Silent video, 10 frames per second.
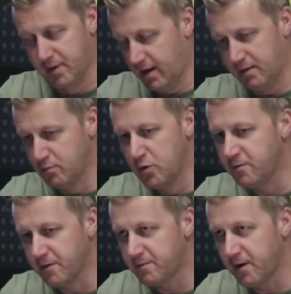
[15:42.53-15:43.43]
and a
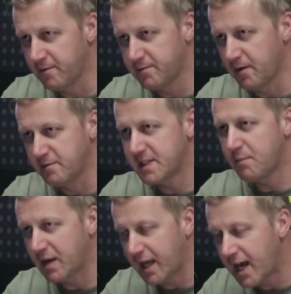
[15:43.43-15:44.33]
move of, of, of
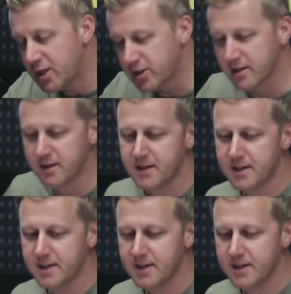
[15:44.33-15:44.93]
supplication,